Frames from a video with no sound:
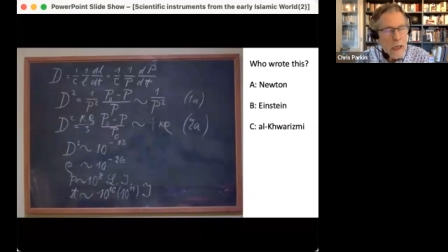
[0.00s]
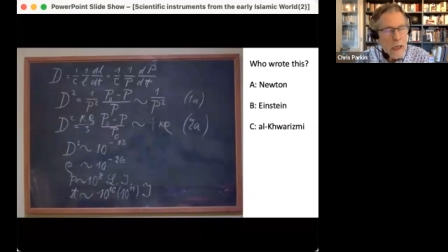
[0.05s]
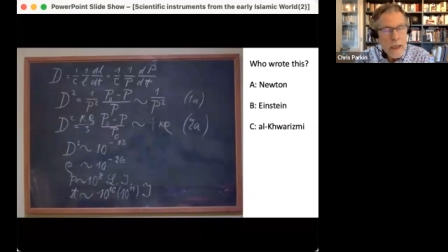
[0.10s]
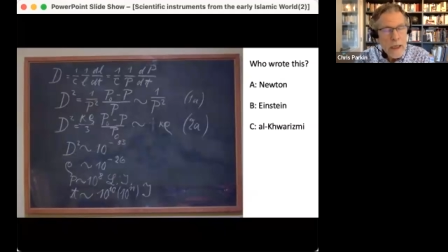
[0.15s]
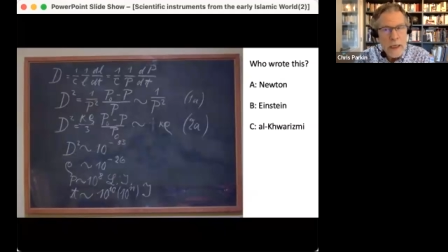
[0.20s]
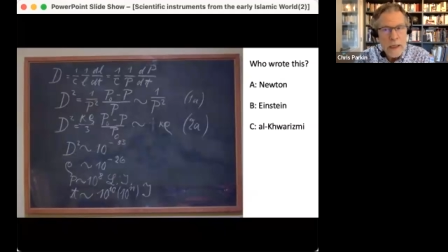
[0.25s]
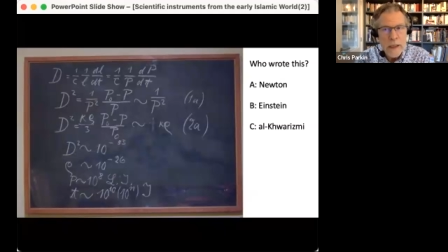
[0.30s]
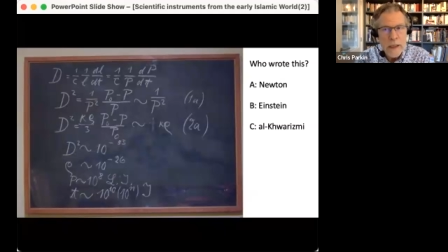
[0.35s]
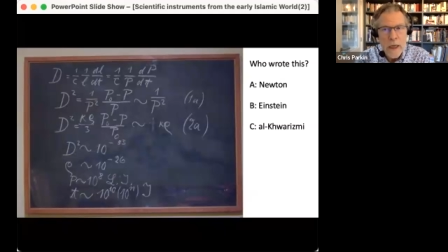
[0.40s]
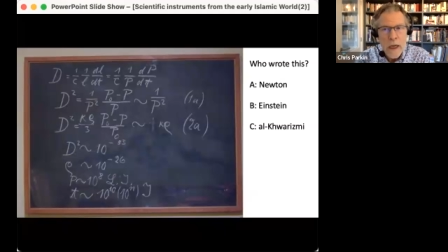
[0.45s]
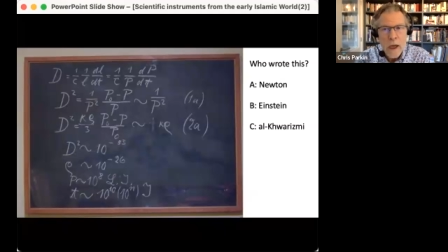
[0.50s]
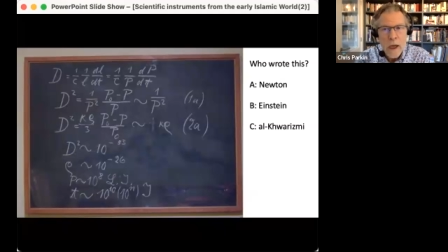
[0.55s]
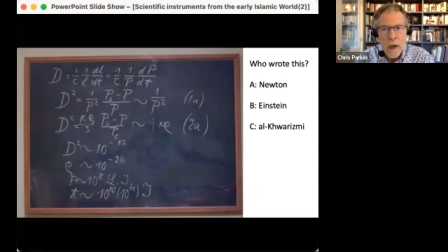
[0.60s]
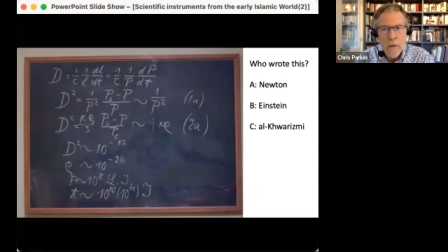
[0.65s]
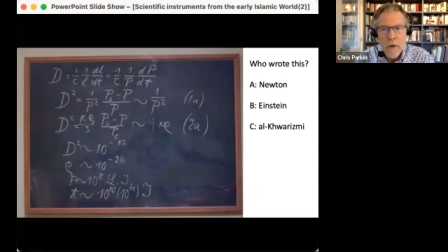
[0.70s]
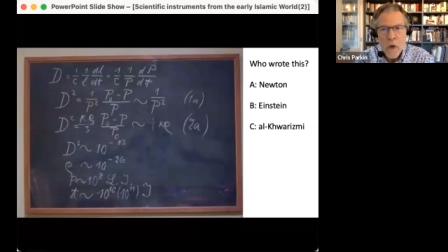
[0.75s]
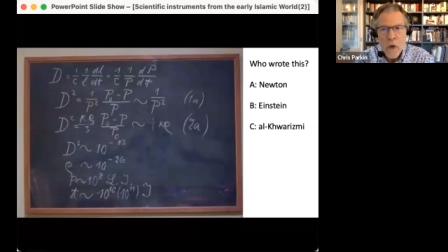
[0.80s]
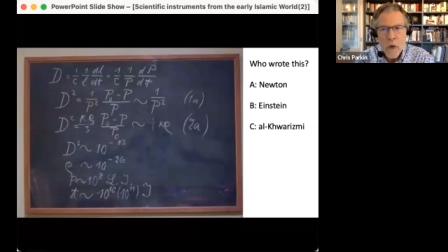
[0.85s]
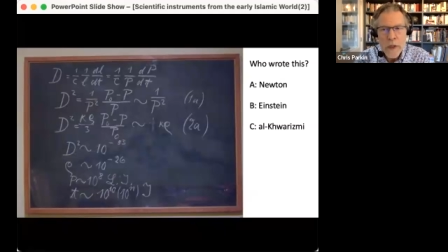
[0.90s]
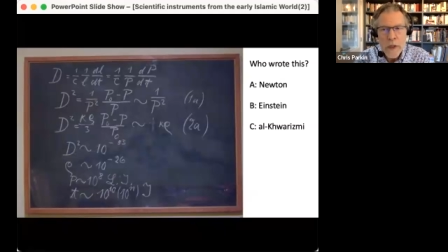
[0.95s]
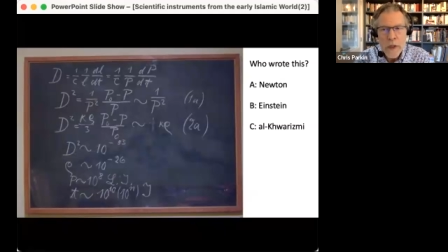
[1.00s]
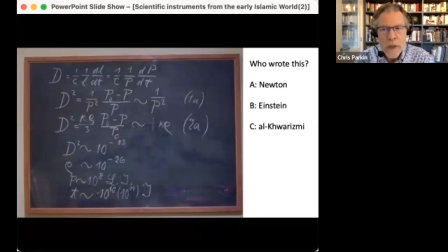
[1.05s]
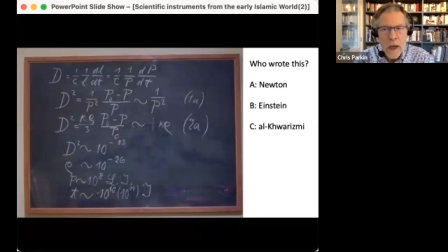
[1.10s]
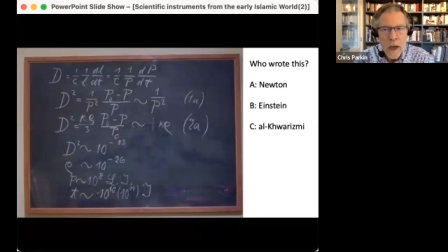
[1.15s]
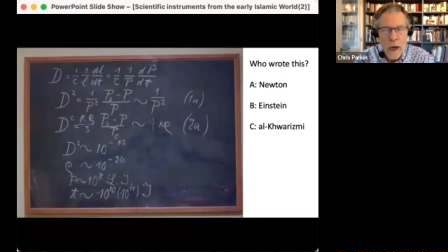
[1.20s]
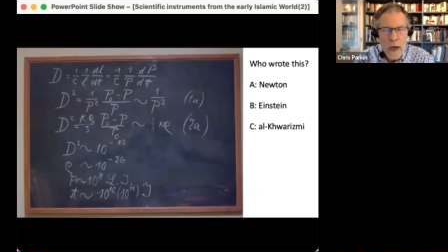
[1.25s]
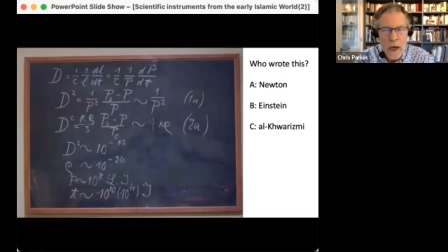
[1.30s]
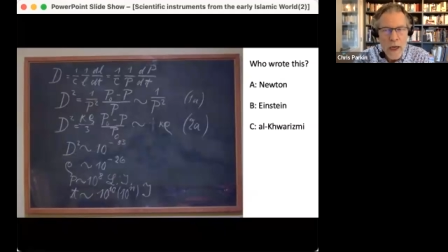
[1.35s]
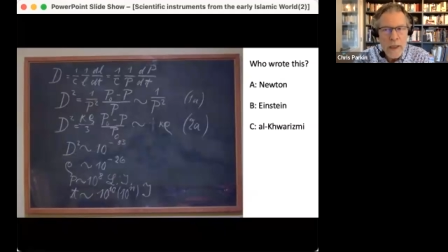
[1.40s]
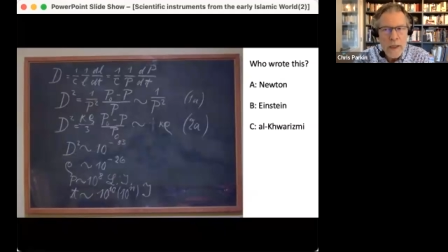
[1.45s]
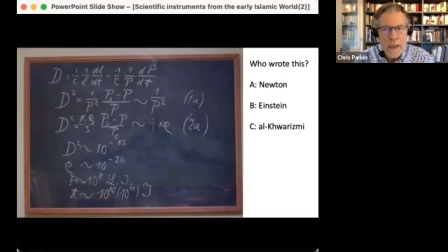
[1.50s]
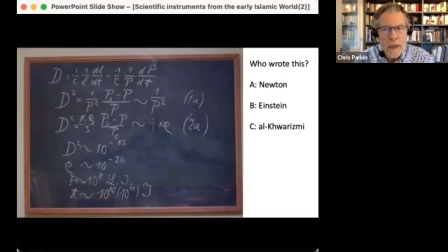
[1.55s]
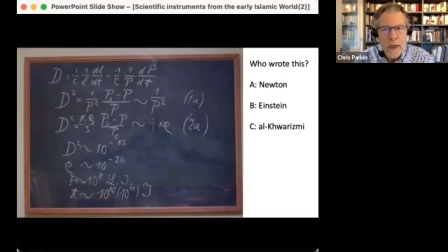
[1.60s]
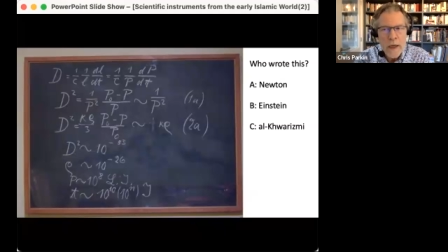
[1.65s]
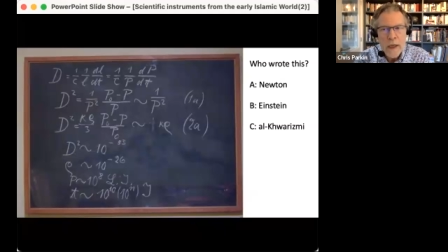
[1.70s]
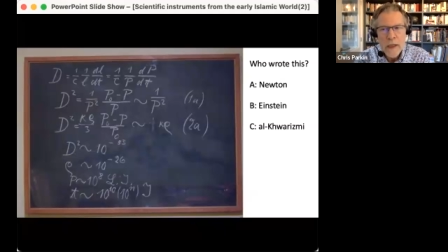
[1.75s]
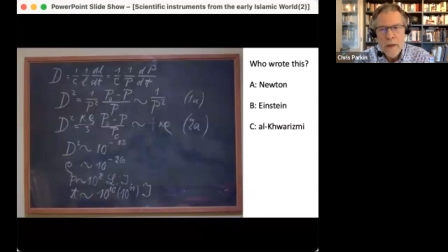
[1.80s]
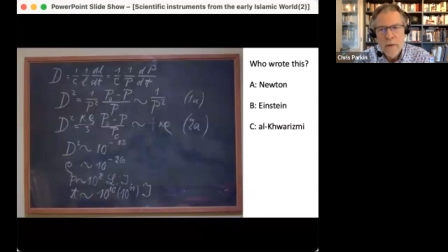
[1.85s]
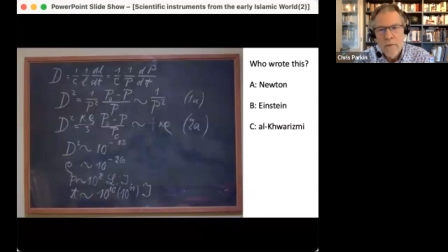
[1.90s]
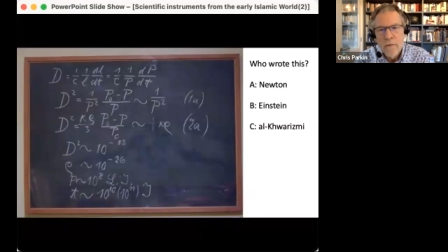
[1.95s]
Yes, of course,
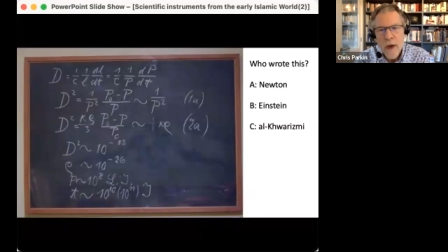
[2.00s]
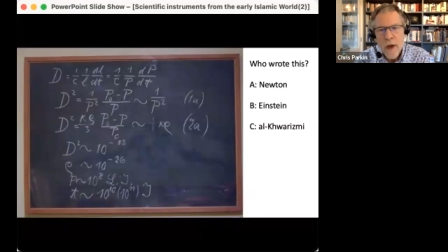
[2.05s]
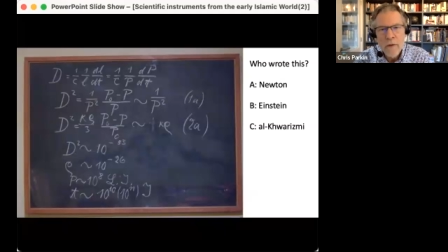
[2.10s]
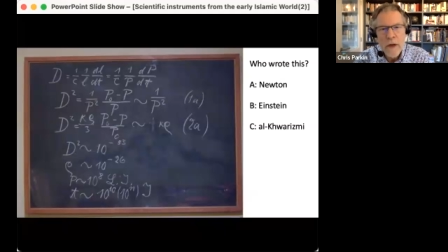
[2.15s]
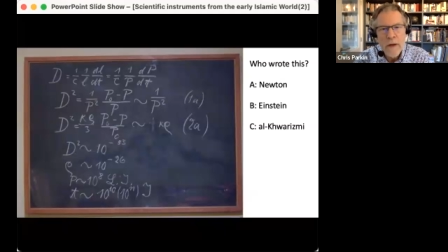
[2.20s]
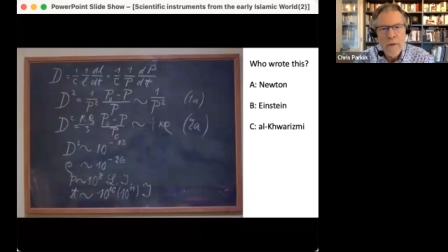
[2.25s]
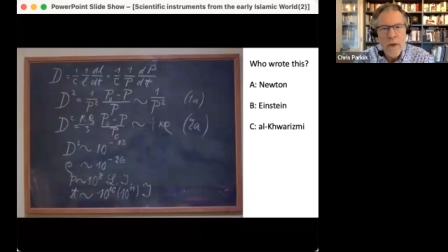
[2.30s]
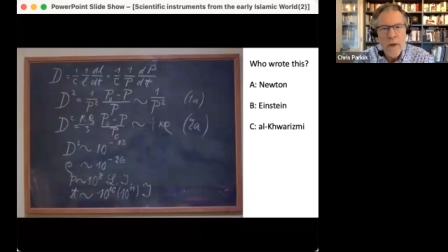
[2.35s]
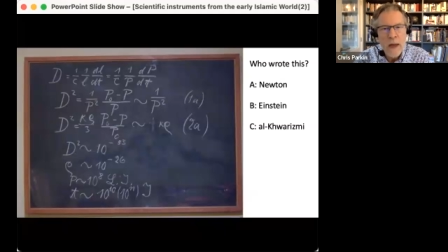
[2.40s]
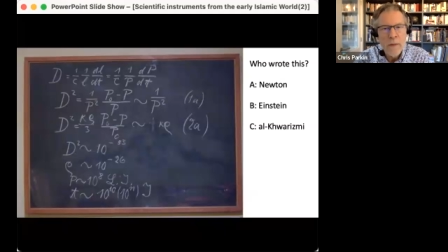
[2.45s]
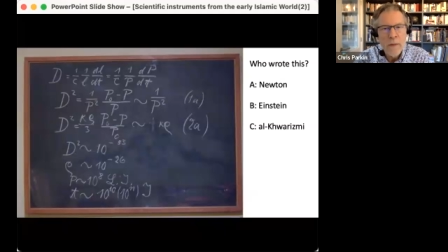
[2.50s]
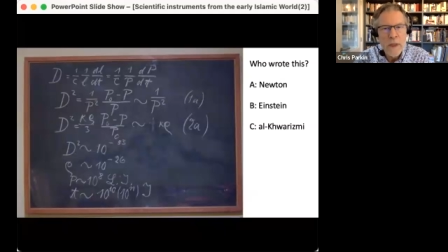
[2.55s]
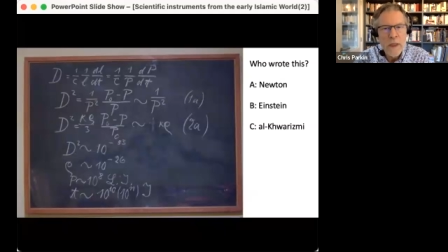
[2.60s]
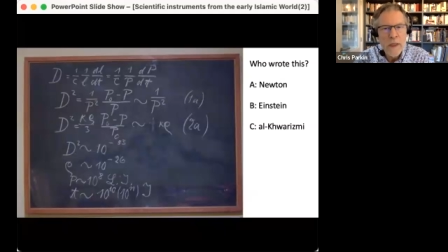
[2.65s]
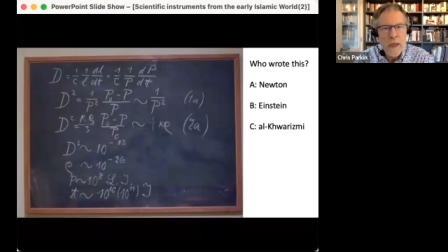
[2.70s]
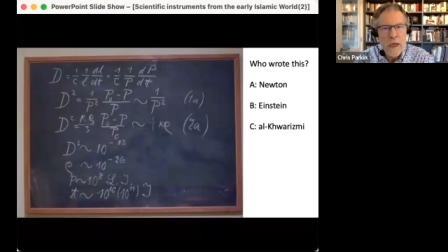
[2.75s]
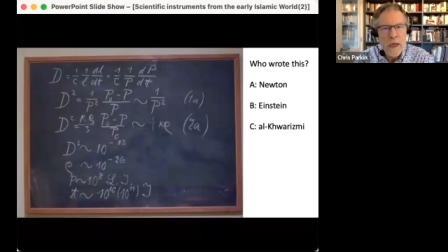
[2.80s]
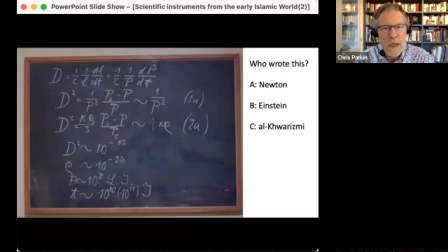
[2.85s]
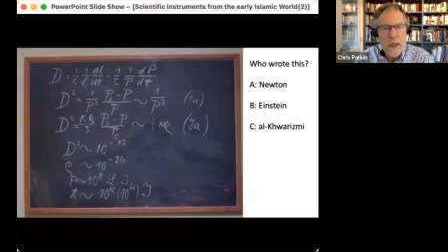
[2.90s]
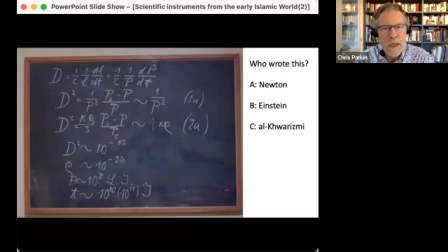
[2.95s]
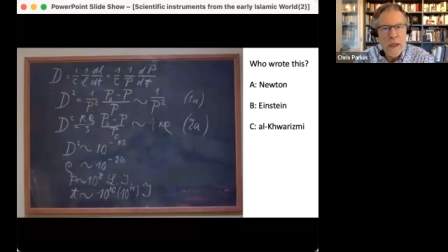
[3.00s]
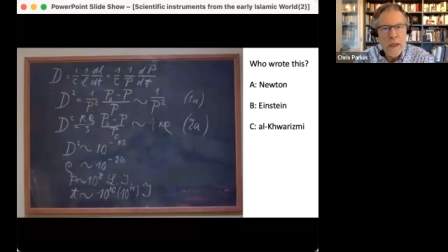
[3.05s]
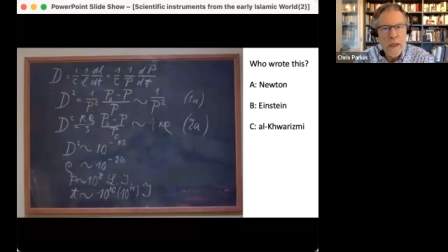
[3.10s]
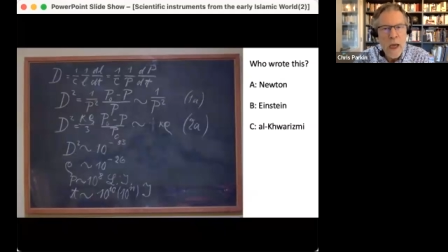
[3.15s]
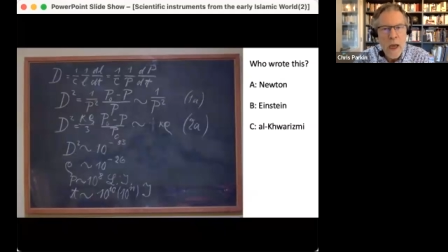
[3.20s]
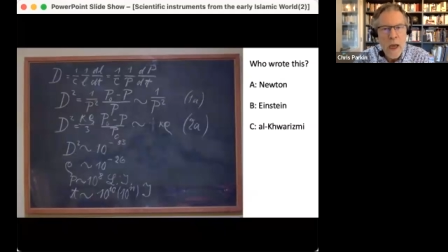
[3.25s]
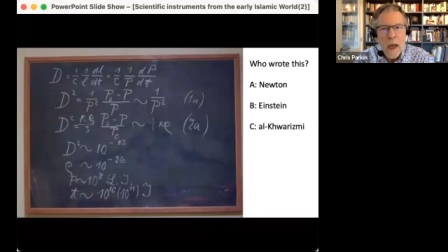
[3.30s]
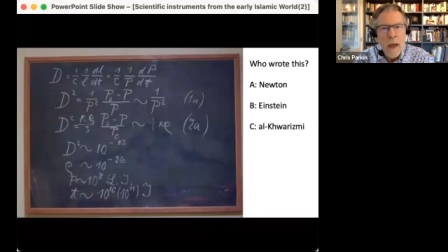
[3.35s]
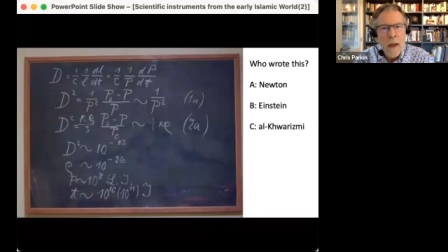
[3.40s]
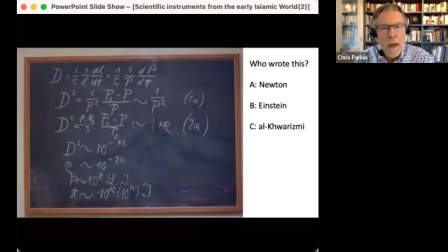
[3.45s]
Einstein is a very famous scientist,